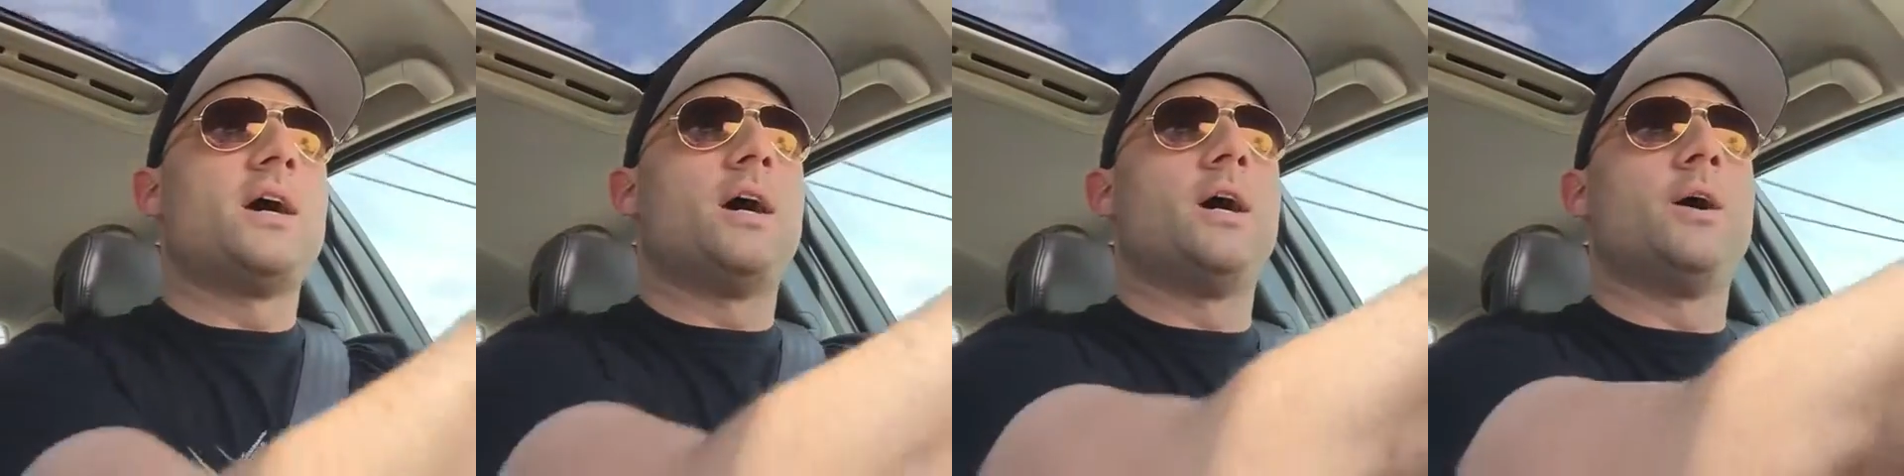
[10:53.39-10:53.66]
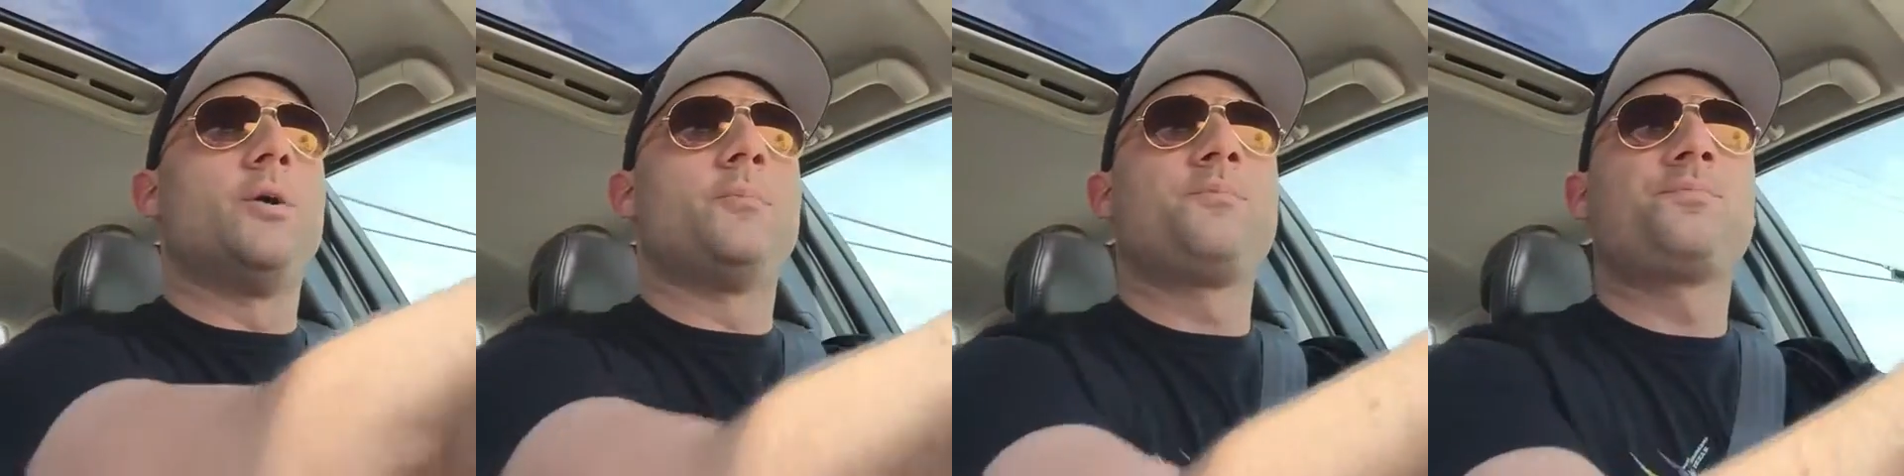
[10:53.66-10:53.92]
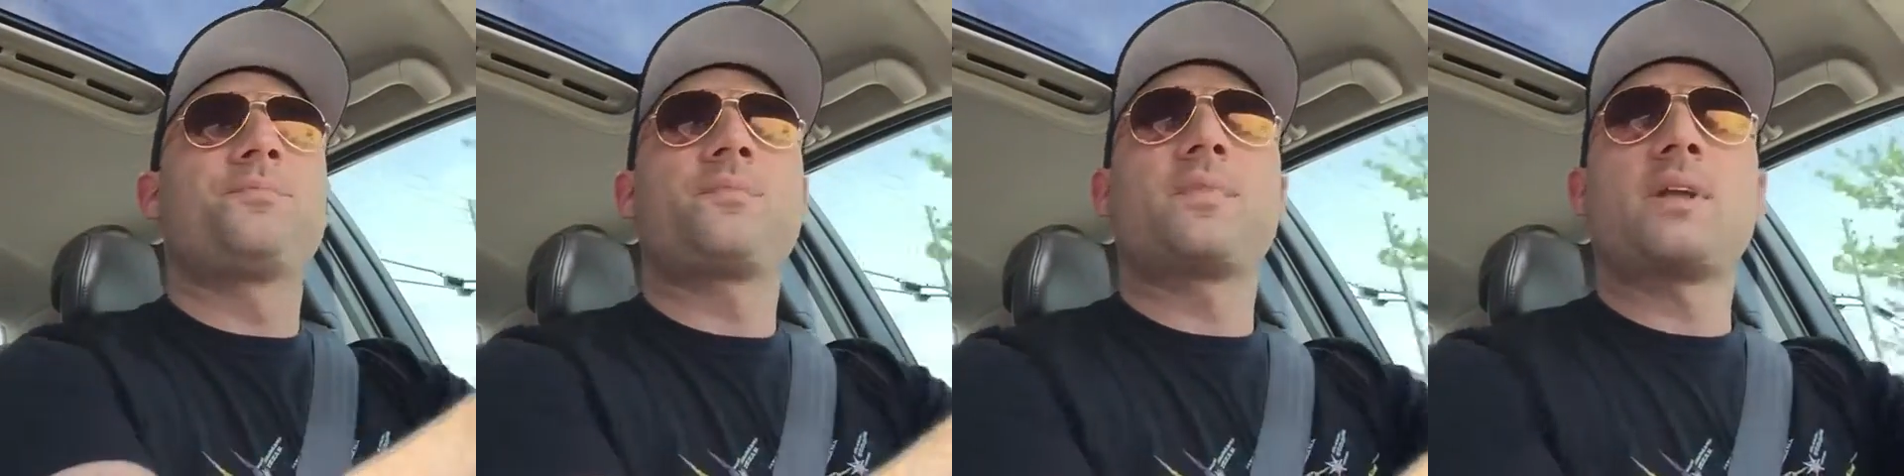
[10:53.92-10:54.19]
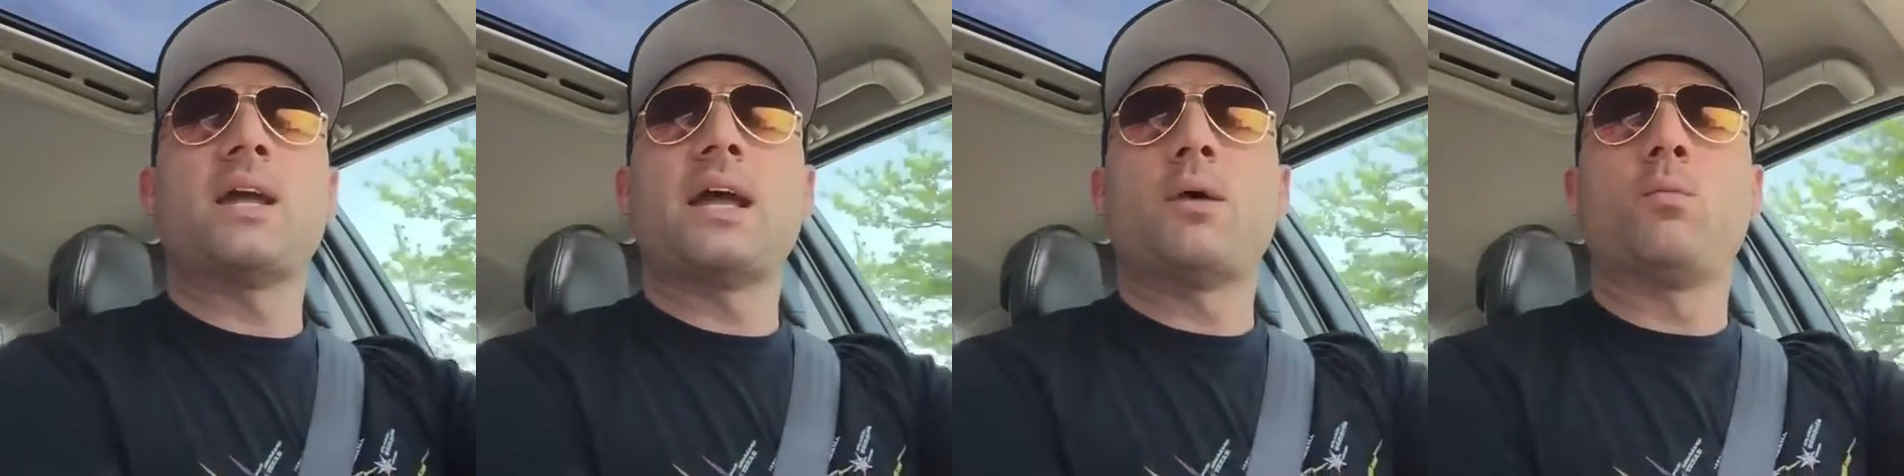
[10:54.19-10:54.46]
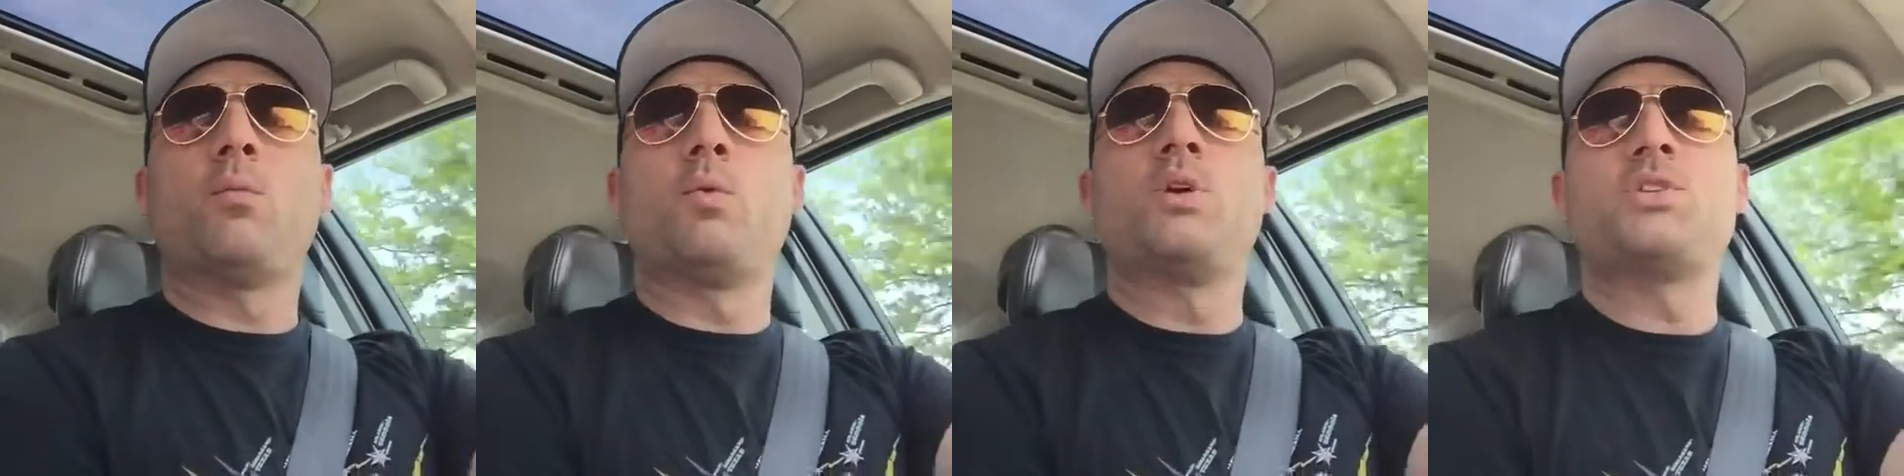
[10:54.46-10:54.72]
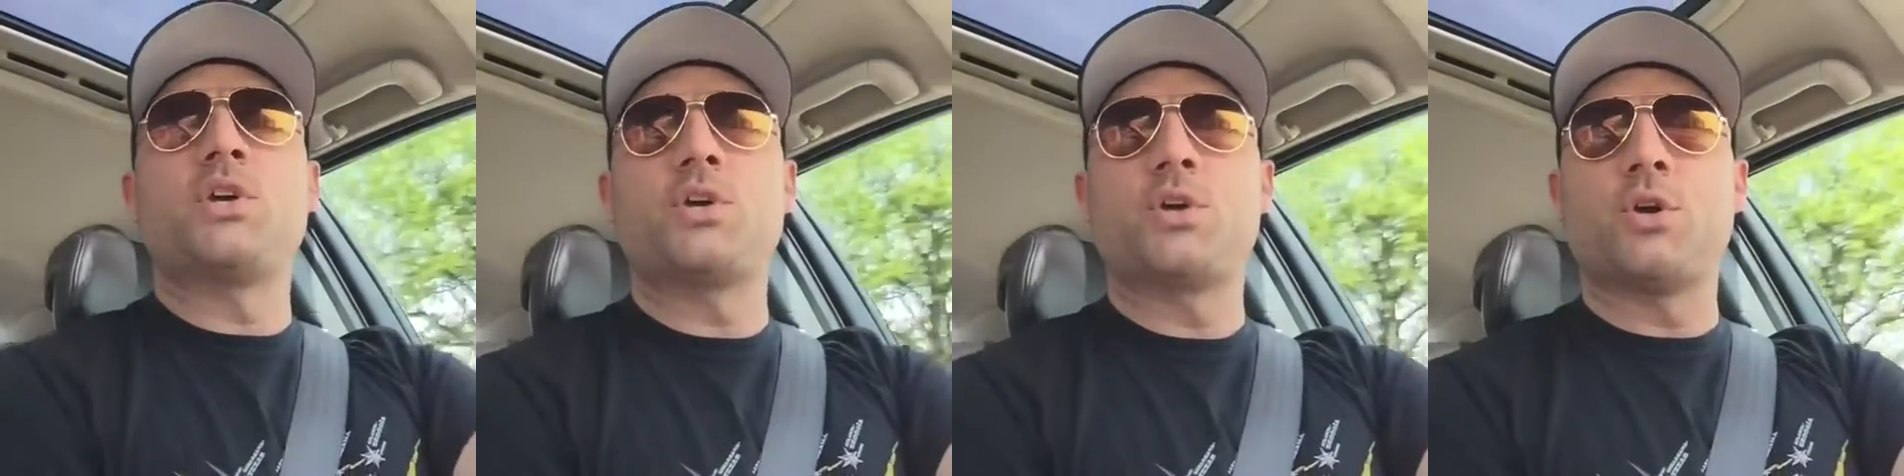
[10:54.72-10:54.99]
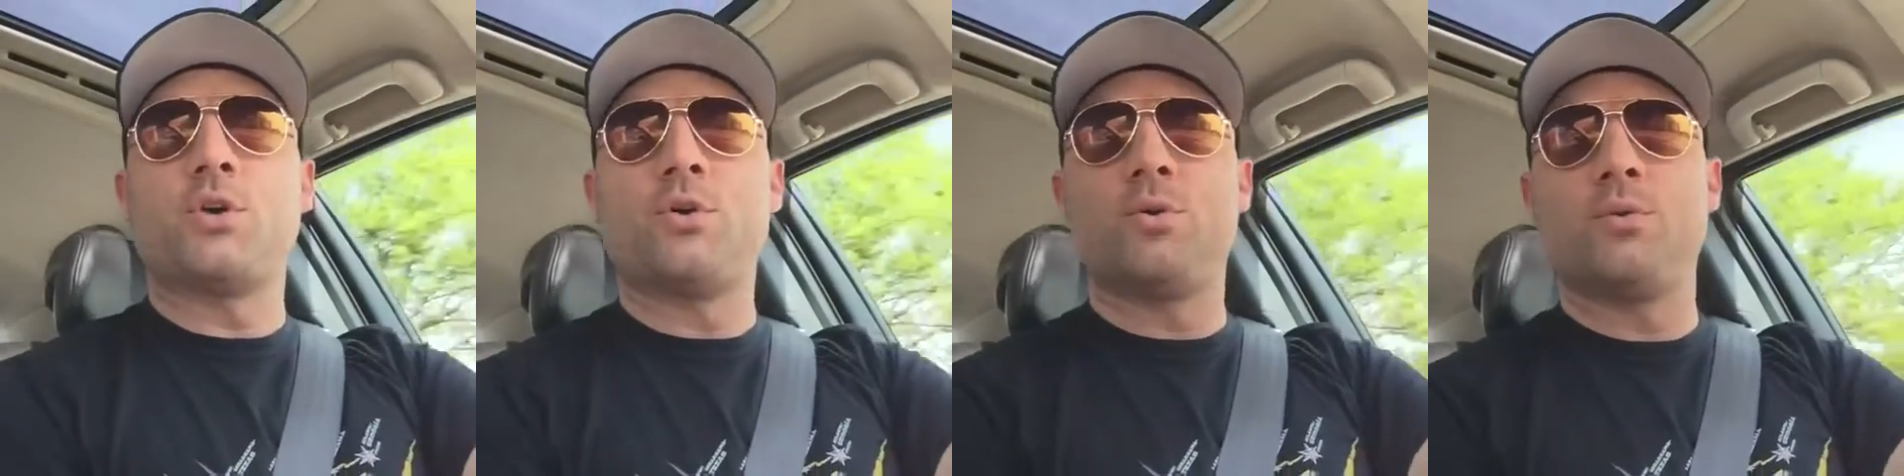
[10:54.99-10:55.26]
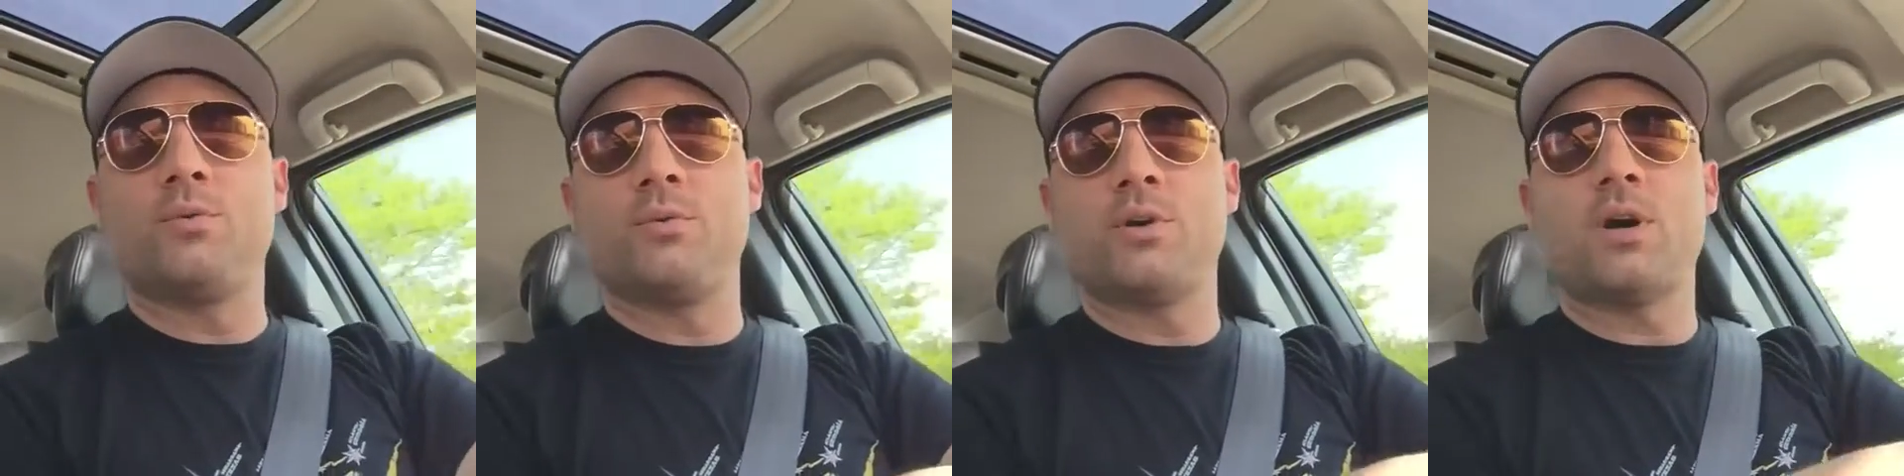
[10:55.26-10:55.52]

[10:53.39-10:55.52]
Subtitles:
Once I go